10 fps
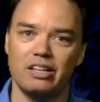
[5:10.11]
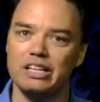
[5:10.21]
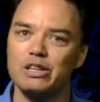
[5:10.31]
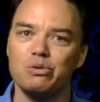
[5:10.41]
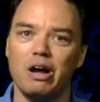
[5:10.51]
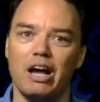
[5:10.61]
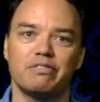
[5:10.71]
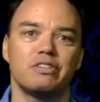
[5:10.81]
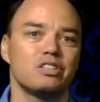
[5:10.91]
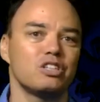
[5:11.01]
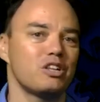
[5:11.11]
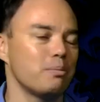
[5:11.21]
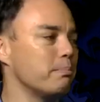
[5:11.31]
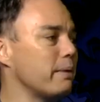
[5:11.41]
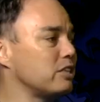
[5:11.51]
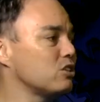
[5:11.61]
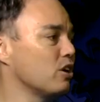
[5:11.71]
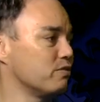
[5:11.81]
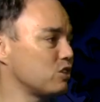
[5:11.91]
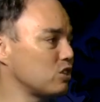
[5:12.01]
This graph shows a measure
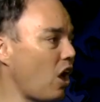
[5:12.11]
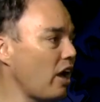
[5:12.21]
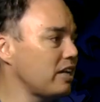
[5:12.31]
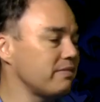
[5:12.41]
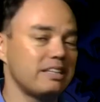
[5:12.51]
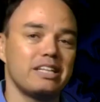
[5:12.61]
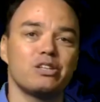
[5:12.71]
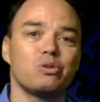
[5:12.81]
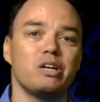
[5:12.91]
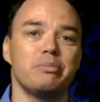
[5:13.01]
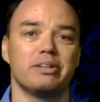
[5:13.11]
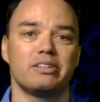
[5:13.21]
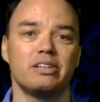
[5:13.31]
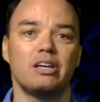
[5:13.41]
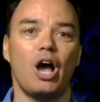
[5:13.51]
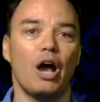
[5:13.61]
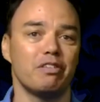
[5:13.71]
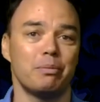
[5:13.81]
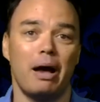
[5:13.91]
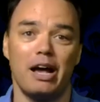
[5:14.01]
of scientific disagreement over
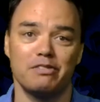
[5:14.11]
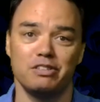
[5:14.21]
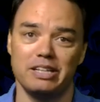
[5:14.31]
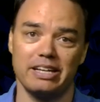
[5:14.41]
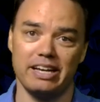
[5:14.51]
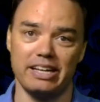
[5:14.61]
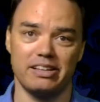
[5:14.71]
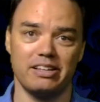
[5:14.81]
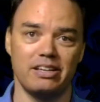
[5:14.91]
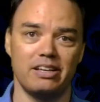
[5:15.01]
the past few decades.